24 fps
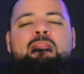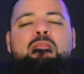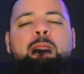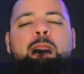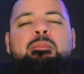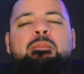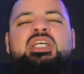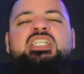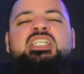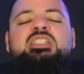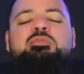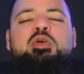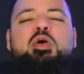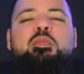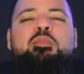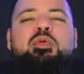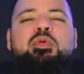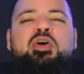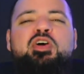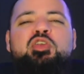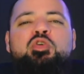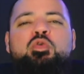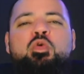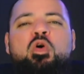Peace be
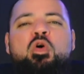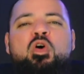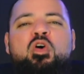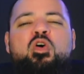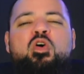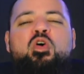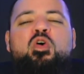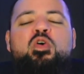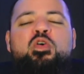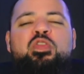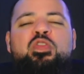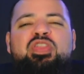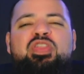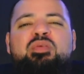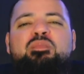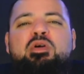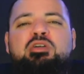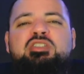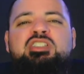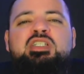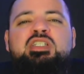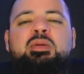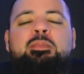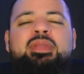upon you all, the
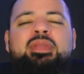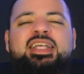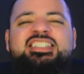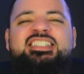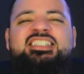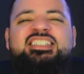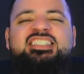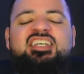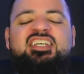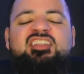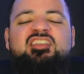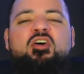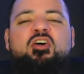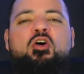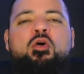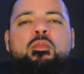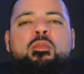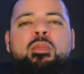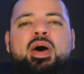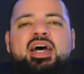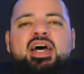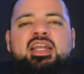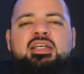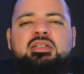mercy and blessings of the
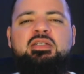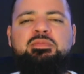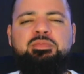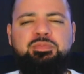Almighty.